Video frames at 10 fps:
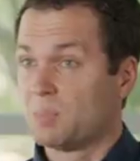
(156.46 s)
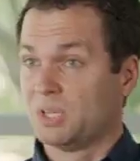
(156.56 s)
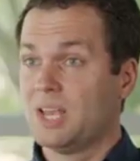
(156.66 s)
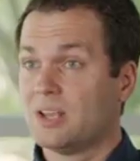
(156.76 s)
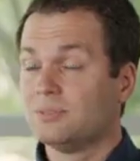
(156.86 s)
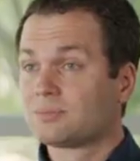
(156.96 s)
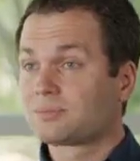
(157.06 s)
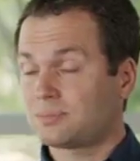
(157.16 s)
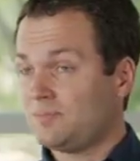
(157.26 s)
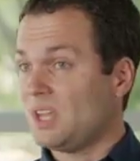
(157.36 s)
But then,
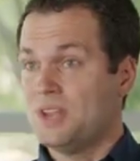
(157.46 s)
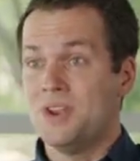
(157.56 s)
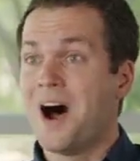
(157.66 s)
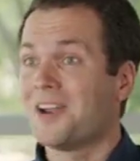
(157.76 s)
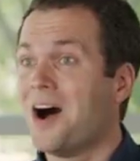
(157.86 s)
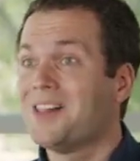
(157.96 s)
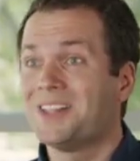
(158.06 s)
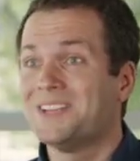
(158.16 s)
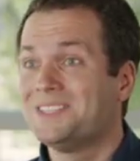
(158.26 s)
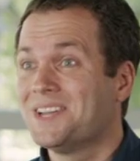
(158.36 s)
not
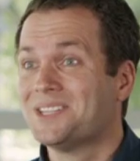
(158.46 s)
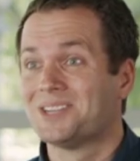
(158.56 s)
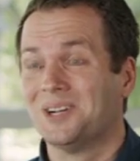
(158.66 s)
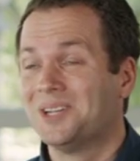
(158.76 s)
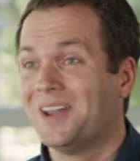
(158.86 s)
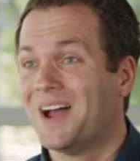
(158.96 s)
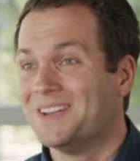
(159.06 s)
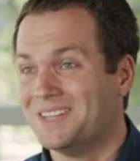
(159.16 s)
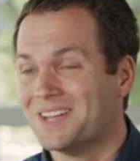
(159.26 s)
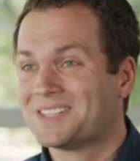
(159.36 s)
all ideas are good
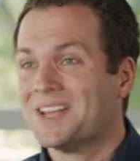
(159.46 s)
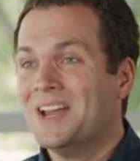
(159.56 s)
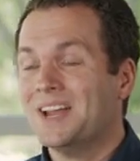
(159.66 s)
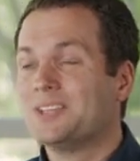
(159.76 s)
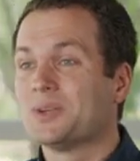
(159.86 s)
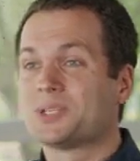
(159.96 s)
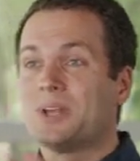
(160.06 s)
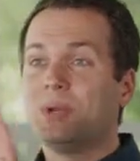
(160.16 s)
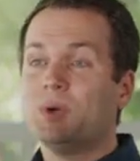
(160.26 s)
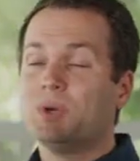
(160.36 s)
ideas, and so
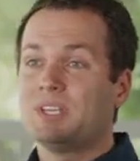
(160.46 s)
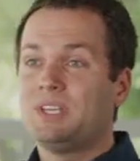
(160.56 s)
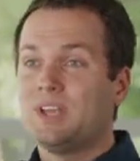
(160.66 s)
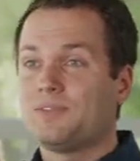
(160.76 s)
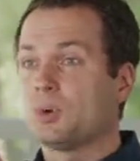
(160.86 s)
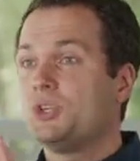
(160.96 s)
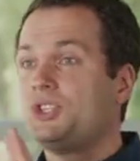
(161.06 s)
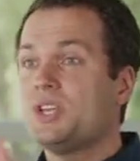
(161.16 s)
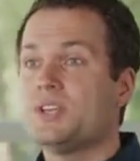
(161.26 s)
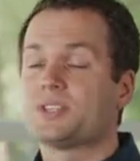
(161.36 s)
somebody with the gift or
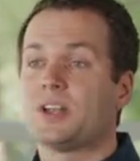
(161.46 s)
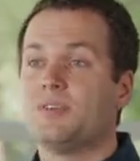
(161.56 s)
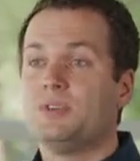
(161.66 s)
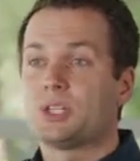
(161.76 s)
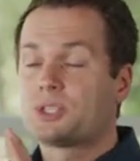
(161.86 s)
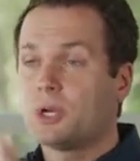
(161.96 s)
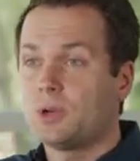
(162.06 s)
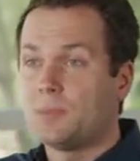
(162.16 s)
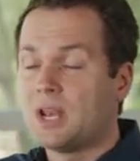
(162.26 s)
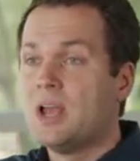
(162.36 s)
genius of
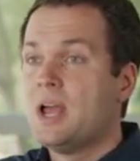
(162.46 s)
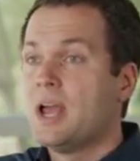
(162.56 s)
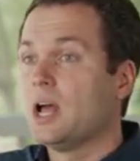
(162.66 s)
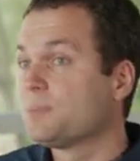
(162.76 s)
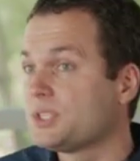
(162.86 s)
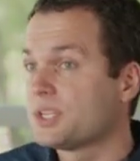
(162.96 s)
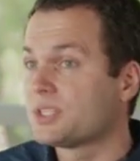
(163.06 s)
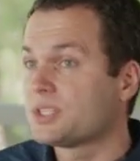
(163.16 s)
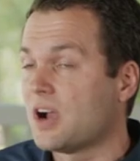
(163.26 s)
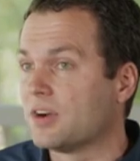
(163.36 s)
discernment helps
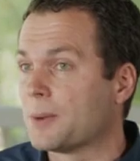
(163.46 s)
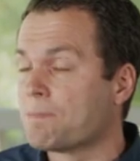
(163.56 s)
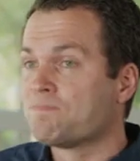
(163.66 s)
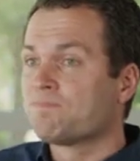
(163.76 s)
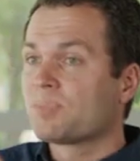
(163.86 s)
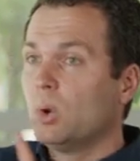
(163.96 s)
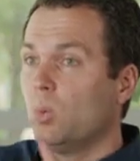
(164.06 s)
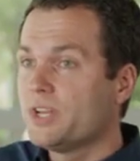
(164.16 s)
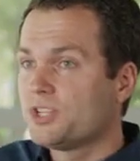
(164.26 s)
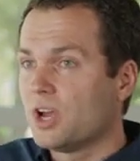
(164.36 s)
discover
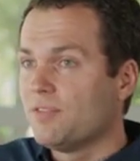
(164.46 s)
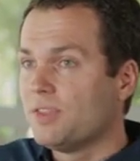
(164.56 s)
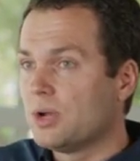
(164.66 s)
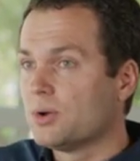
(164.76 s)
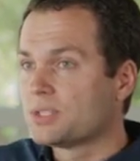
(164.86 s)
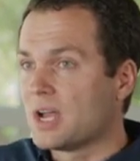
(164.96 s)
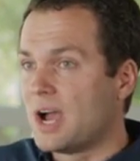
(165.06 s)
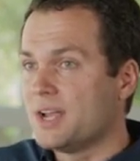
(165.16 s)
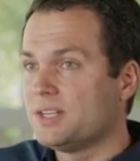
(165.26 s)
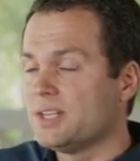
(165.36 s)
which of those
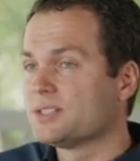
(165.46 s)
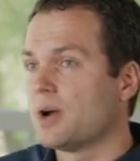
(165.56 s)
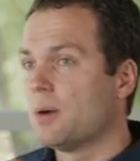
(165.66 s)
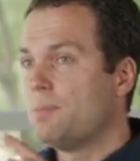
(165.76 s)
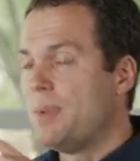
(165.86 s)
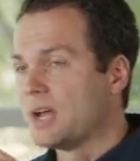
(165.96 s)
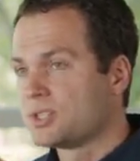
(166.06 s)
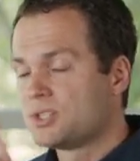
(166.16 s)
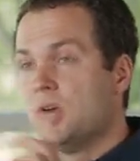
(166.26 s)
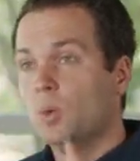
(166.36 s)
ideas are
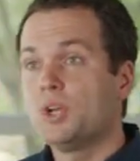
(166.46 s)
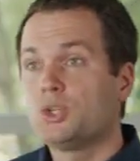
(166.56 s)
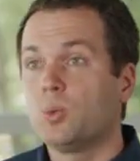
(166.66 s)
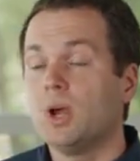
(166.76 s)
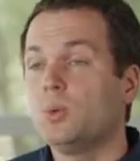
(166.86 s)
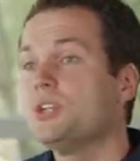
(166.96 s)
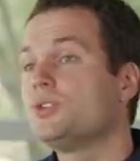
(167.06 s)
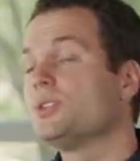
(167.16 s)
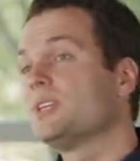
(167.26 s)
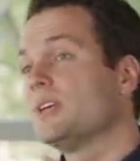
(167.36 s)
best, which one we
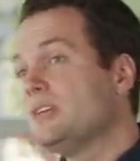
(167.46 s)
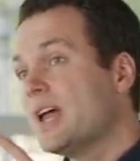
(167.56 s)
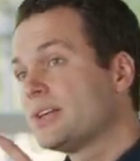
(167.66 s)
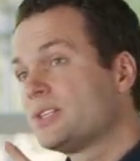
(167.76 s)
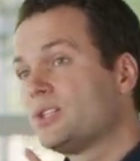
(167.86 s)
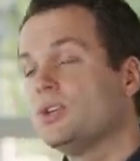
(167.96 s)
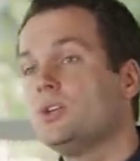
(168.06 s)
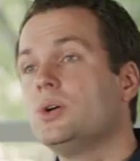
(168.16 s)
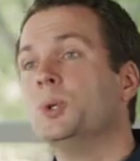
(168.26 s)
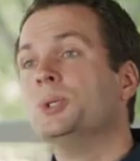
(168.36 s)
should say yes
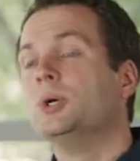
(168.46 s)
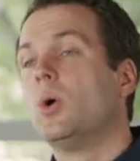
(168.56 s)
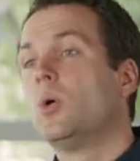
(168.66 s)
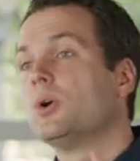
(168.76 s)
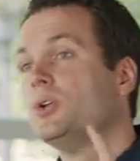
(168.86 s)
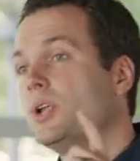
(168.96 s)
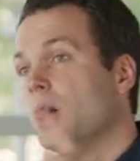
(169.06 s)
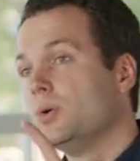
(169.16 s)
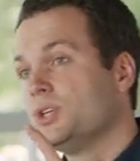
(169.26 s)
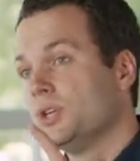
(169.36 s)
to or no